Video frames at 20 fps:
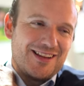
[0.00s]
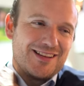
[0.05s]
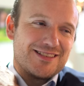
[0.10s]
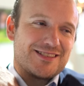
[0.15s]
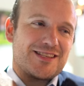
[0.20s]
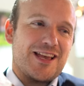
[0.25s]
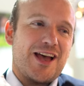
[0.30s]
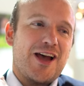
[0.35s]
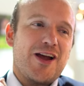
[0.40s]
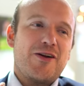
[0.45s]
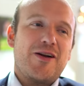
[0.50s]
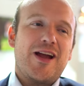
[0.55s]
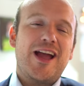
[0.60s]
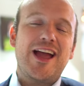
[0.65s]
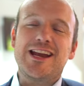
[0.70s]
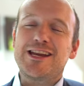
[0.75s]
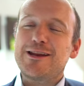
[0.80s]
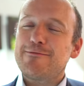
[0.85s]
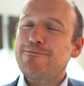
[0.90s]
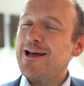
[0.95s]
So
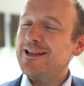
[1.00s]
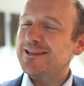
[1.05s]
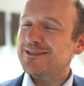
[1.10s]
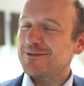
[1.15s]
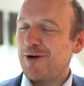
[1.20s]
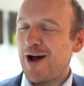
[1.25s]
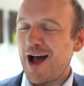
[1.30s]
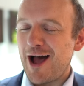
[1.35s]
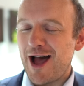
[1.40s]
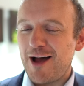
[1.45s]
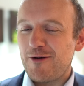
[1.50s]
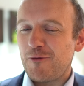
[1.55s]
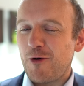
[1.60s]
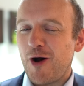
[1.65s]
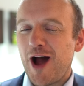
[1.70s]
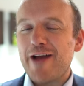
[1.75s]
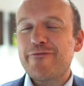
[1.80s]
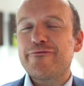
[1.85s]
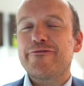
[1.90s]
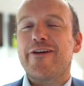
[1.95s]
it depends on
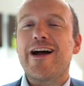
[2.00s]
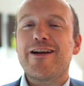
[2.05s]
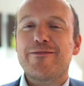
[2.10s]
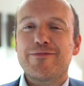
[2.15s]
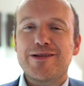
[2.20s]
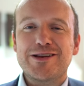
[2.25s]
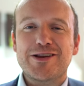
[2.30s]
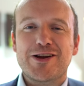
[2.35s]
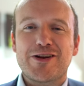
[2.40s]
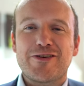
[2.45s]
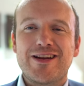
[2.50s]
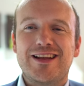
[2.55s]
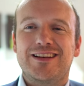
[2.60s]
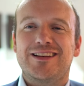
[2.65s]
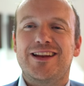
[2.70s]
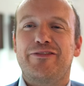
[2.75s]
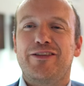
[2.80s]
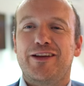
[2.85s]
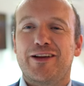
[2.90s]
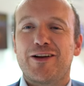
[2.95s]
what environment you're
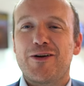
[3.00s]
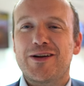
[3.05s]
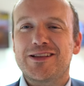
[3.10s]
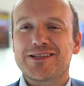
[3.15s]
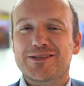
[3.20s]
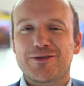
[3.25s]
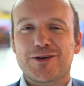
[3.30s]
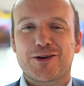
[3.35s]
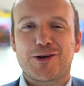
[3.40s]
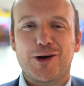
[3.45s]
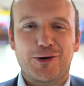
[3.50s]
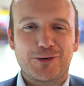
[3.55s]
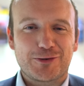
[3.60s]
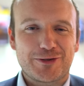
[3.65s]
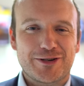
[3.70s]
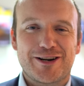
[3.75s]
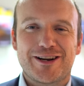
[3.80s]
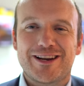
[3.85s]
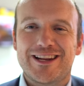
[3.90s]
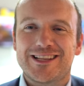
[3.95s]
in. If you go into a
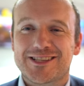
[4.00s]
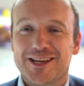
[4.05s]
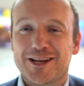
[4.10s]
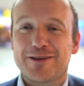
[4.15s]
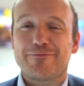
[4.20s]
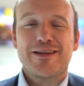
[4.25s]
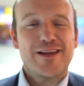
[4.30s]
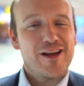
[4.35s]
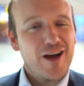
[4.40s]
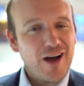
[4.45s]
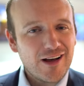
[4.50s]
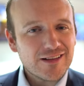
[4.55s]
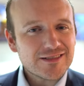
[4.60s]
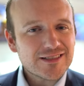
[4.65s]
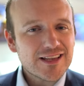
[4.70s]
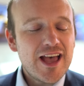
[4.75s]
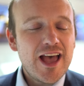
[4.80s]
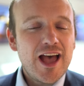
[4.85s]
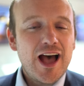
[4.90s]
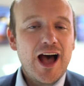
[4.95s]
cauldron, it's going to be
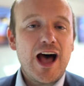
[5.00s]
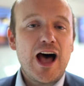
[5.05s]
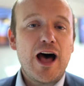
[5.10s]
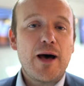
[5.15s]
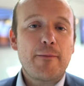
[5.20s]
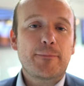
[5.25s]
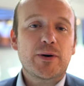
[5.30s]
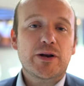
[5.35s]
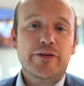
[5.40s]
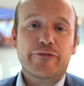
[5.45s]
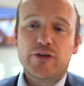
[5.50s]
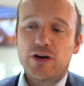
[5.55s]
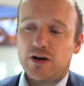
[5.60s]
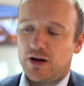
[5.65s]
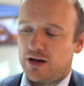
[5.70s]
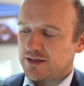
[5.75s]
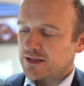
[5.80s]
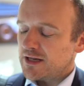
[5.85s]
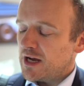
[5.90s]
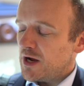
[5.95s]
hot. But of
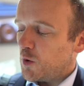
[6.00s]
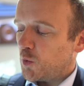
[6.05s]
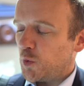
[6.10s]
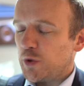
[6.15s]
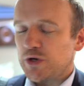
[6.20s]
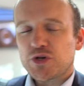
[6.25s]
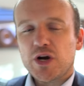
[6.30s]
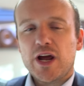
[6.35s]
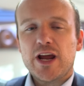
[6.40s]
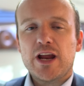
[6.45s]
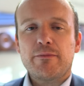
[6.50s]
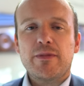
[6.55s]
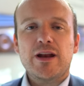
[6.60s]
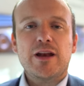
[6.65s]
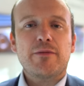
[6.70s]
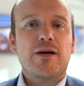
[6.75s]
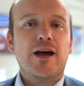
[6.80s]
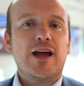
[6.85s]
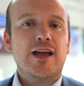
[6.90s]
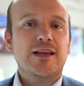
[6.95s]
course, we try and
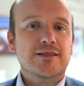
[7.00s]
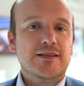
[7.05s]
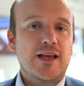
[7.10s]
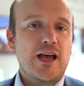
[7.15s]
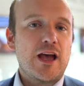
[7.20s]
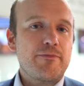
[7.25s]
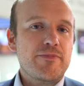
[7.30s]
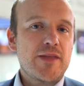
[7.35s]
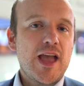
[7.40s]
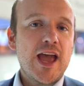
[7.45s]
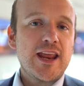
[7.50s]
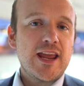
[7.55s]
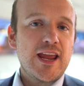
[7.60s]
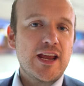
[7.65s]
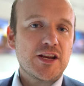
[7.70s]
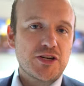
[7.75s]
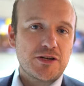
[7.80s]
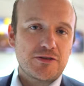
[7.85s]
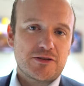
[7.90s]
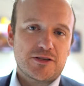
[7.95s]
minimize any
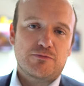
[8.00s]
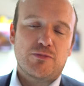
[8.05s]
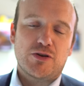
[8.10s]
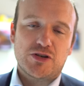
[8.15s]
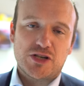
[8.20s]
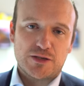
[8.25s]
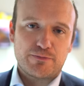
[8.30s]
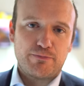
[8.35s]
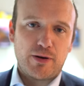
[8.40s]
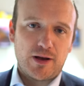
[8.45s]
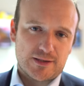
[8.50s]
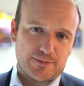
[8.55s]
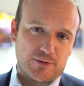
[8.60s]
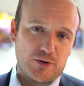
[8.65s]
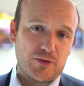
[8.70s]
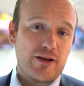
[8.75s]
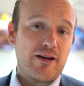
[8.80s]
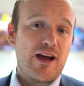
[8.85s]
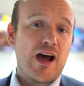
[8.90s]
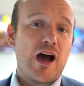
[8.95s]
issues as much as
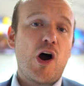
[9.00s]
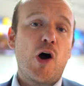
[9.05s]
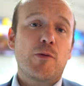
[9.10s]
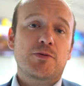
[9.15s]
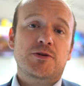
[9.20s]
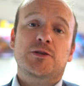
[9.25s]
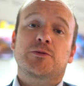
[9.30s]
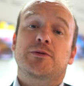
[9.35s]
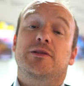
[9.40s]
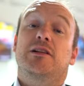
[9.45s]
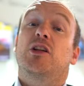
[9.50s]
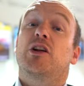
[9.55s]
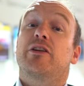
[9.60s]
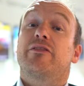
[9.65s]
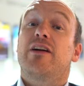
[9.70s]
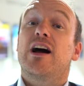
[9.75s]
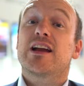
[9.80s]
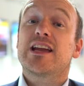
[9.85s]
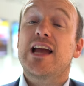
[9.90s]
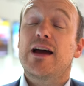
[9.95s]
possible. There are options within a lot
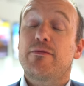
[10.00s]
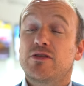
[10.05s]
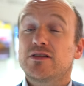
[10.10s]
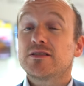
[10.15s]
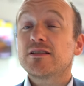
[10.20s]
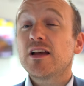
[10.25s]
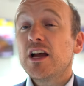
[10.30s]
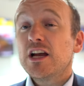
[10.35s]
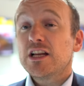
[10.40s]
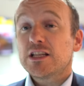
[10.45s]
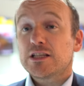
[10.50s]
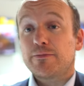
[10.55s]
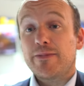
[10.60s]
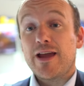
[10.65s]
of our cameras to